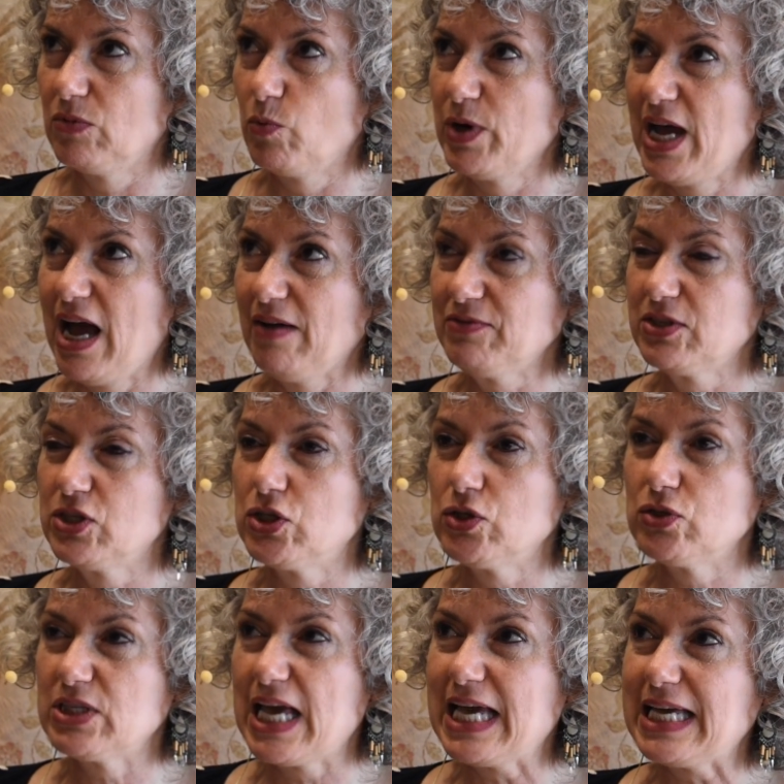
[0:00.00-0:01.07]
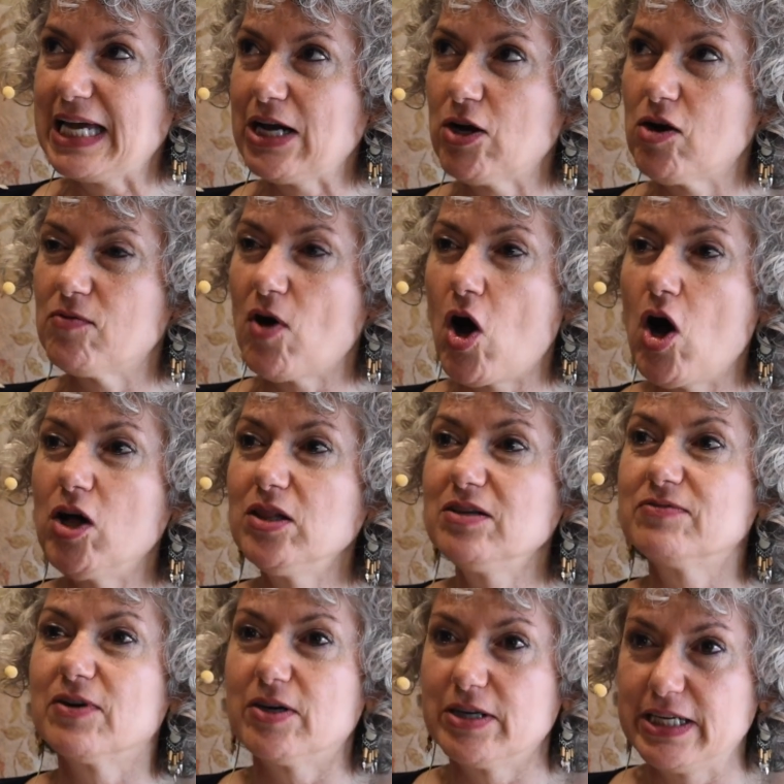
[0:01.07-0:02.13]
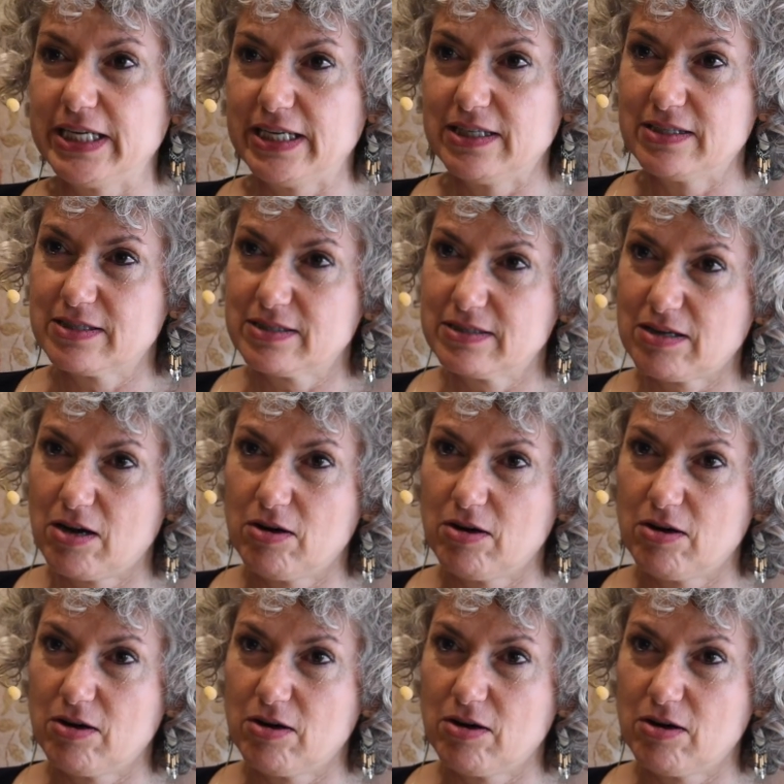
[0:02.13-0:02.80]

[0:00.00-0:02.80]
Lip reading: We have to take care of all of our needs,